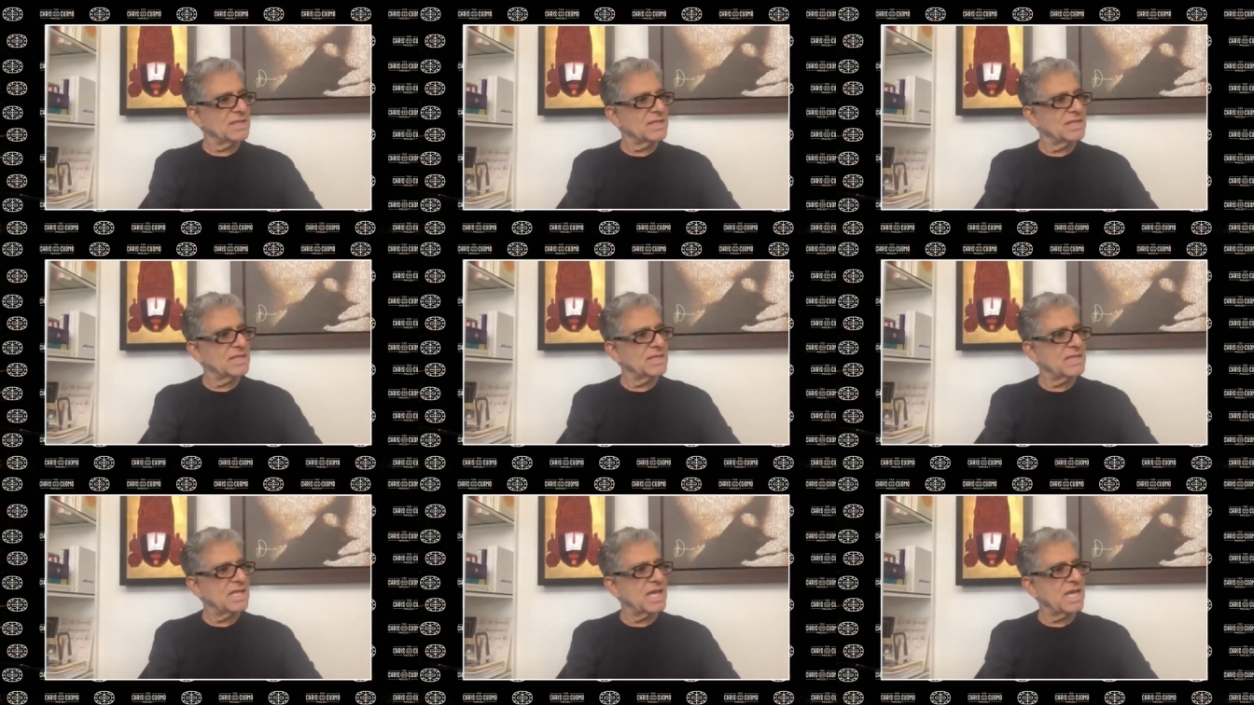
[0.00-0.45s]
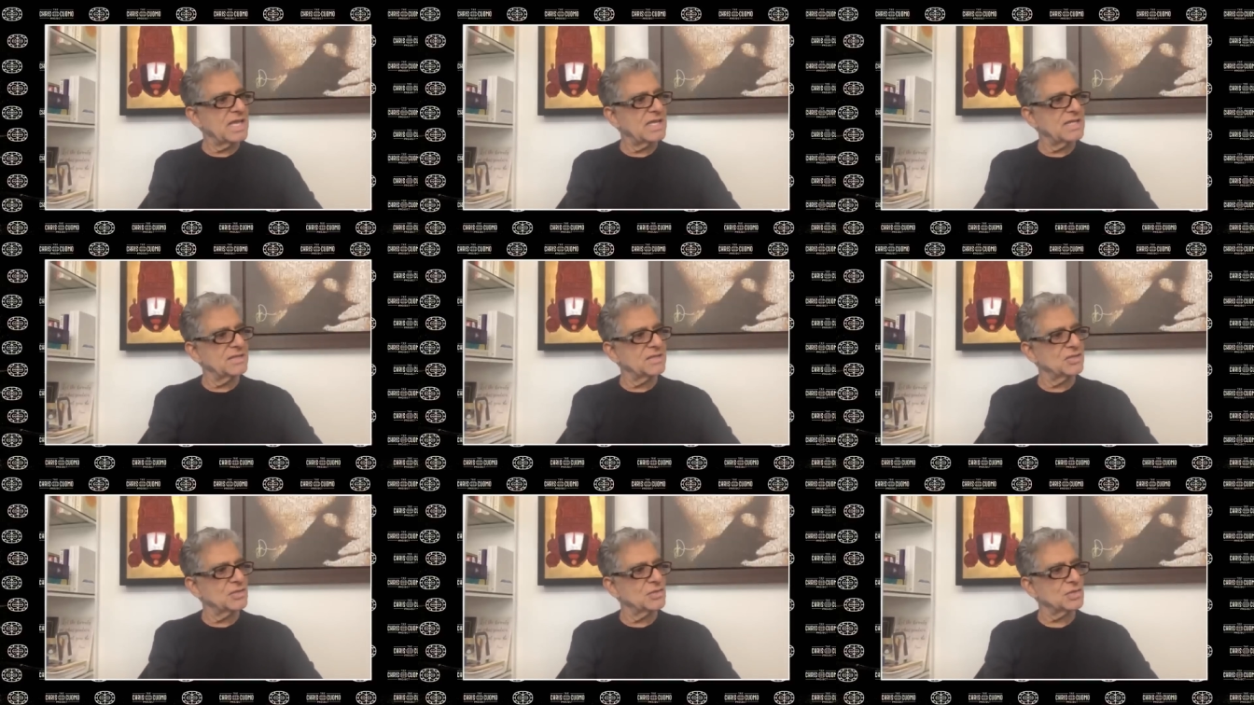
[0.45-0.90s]

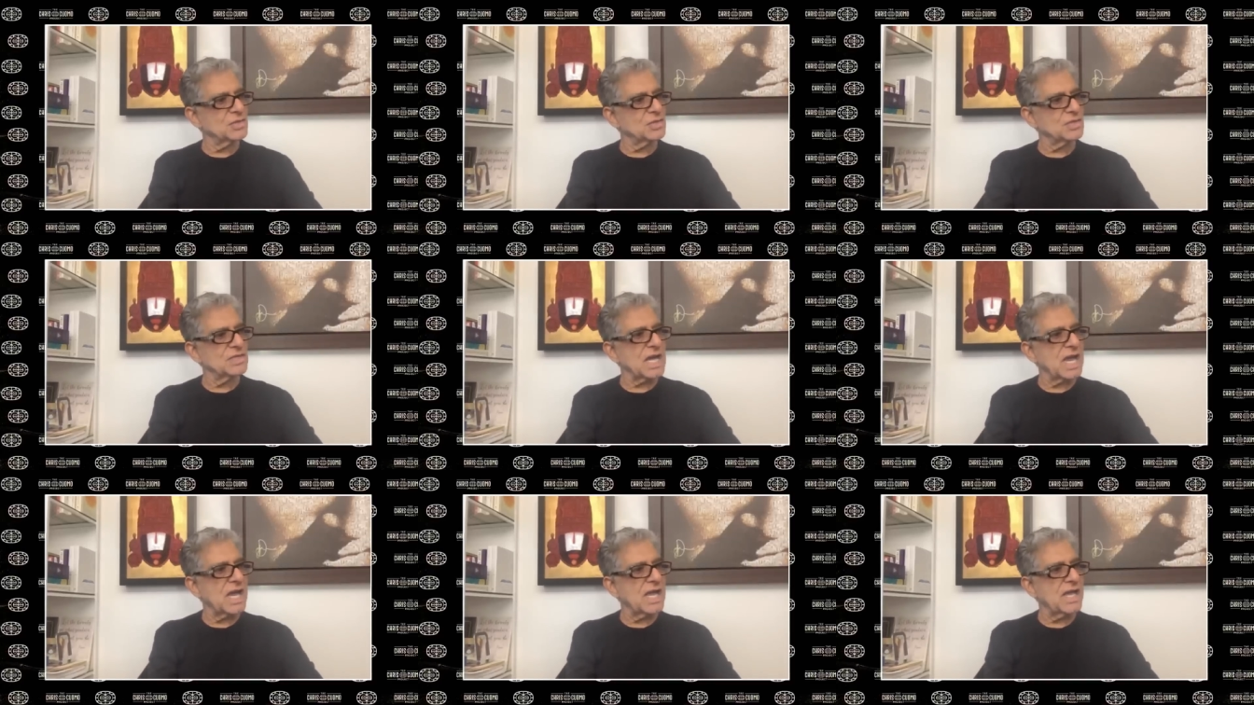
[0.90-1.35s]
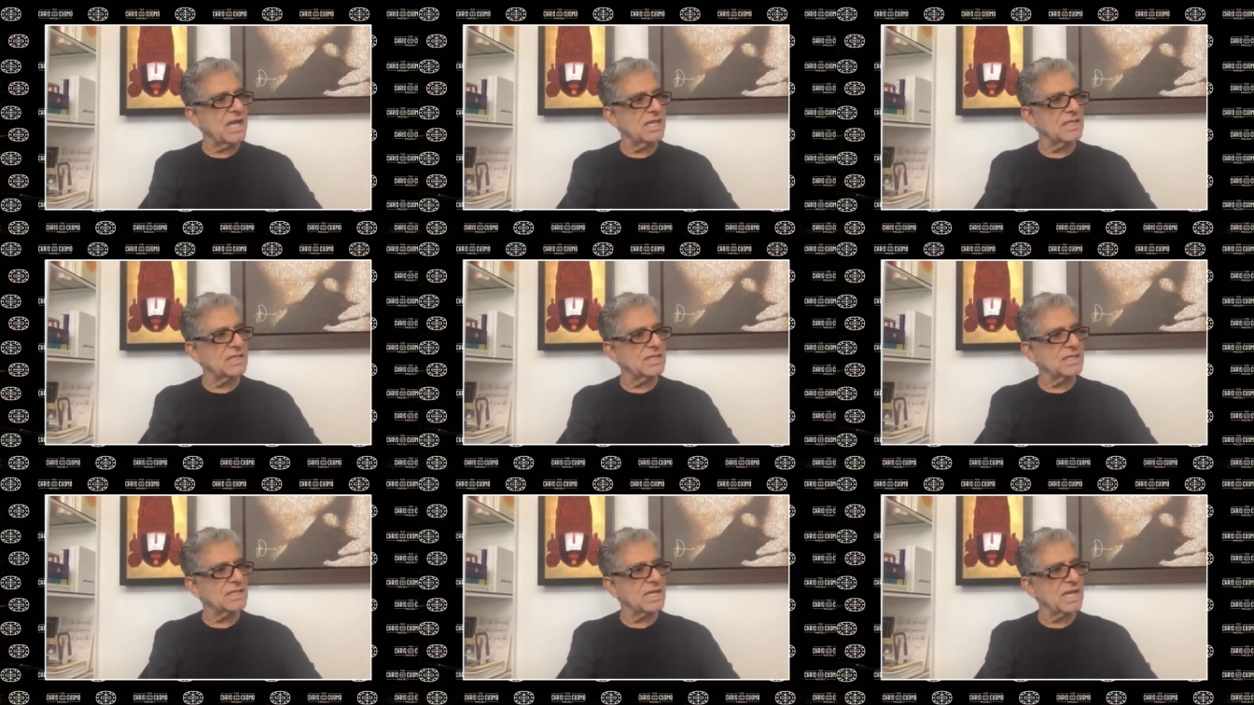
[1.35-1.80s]
then you should die
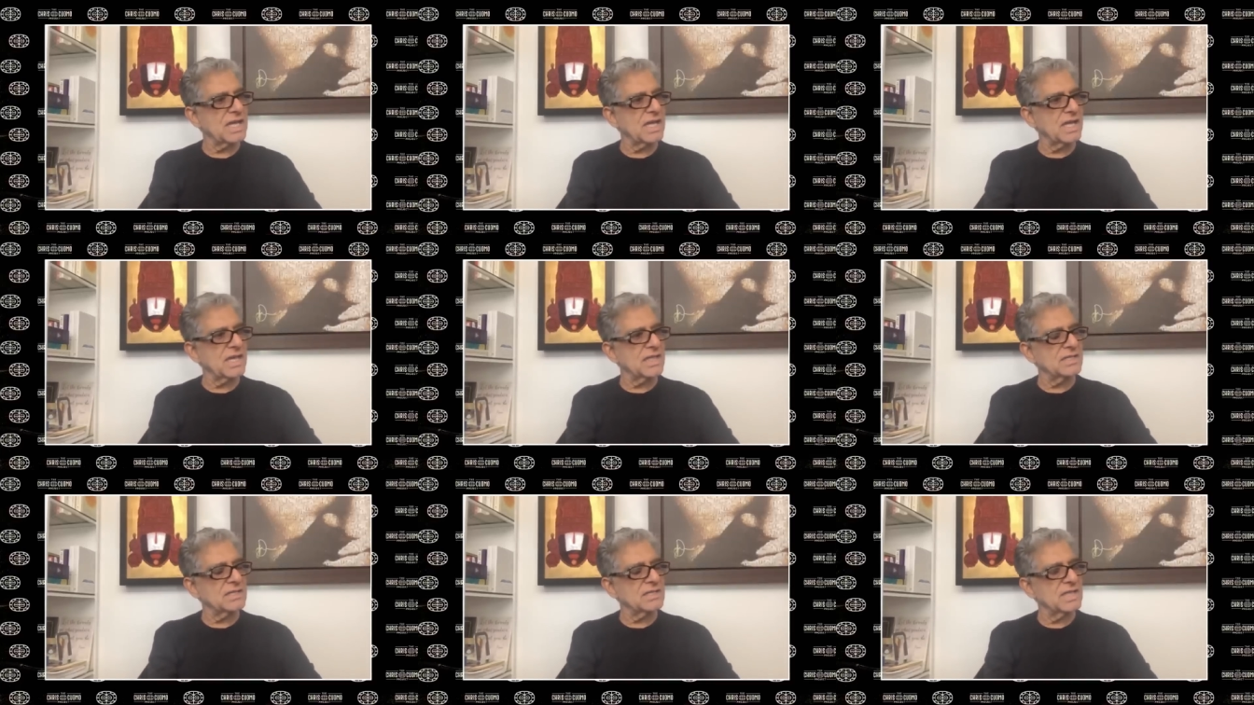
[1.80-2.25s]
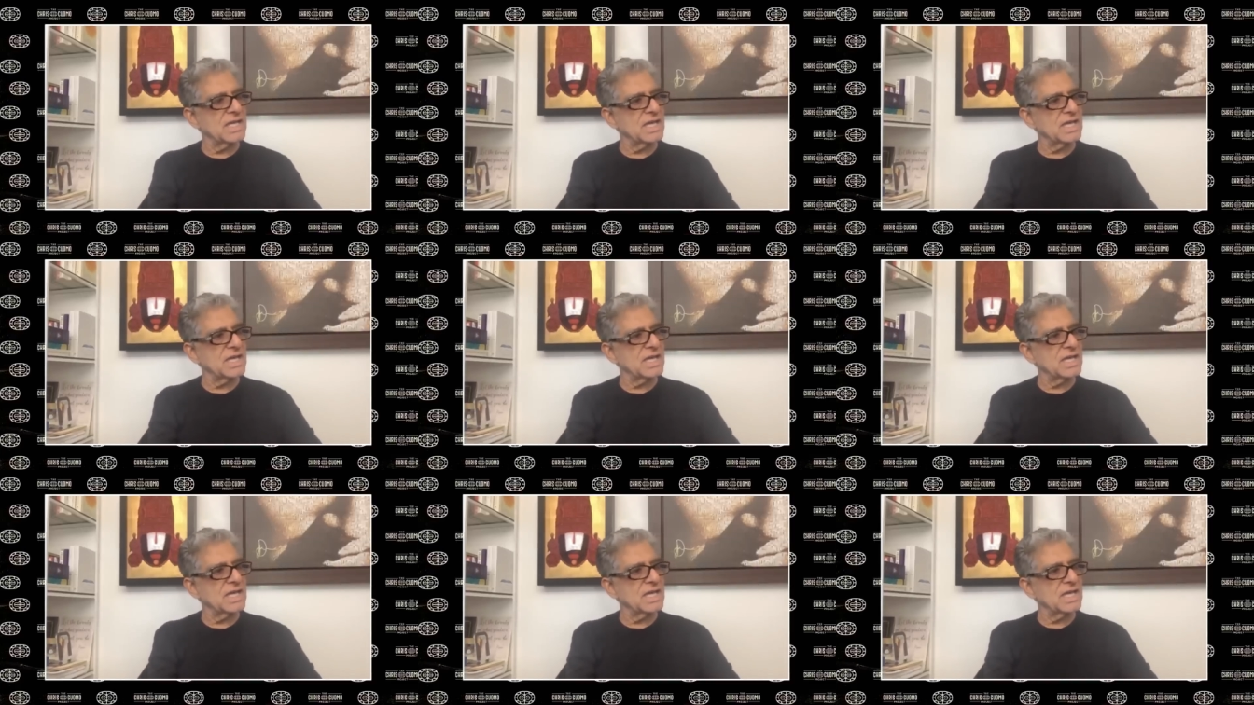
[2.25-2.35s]
at the